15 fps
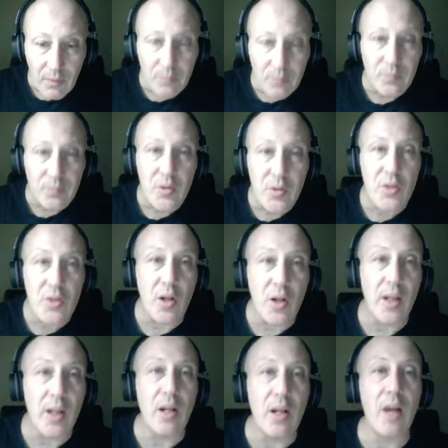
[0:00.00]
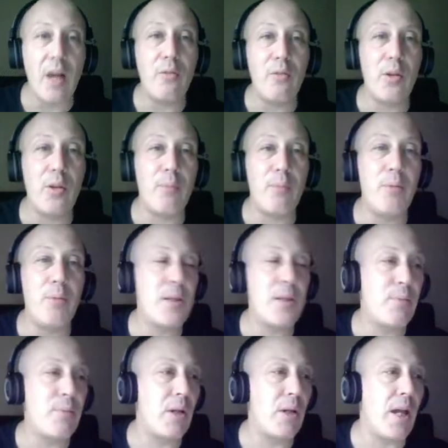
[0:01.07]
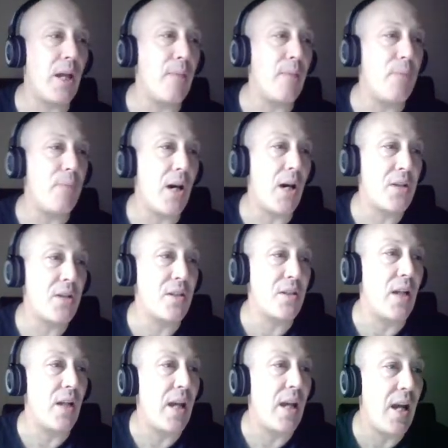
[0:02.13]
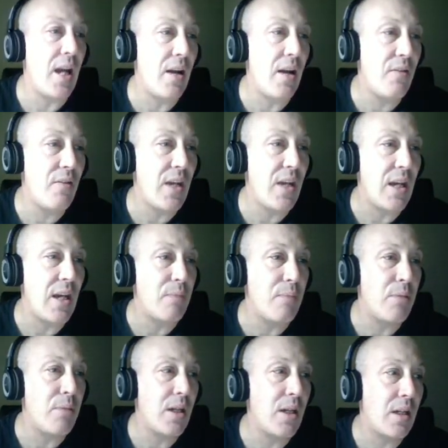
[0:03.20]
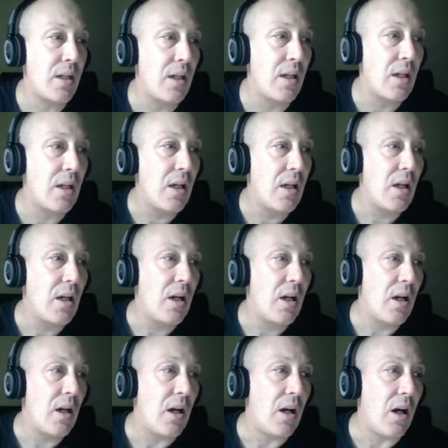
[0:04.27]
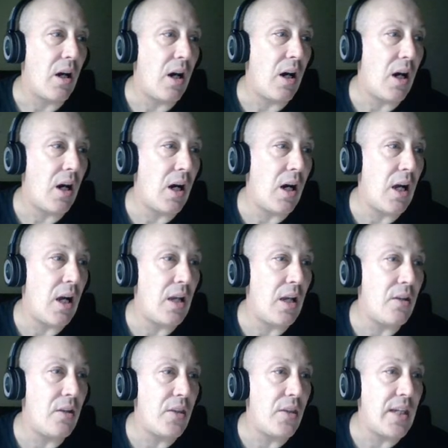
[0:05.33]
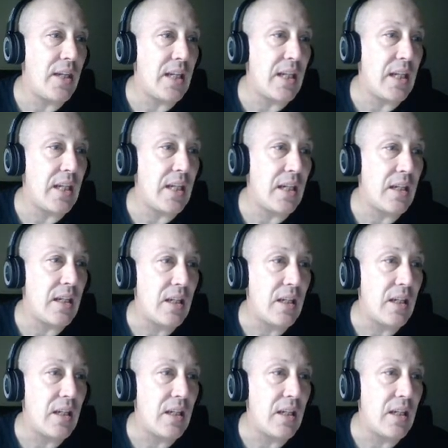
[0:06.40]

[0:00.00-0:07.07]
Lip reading: Starting off with Pittsburgh and Boston, I have a pick on the...